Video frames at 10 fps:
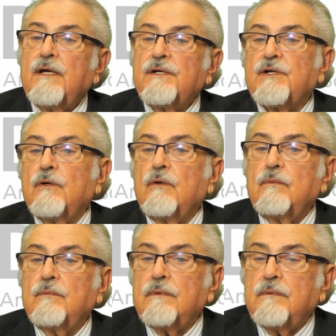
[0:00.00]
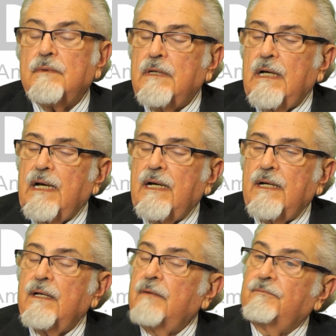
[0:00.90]
So
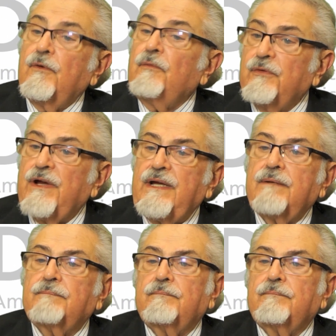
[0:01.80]
I, for free,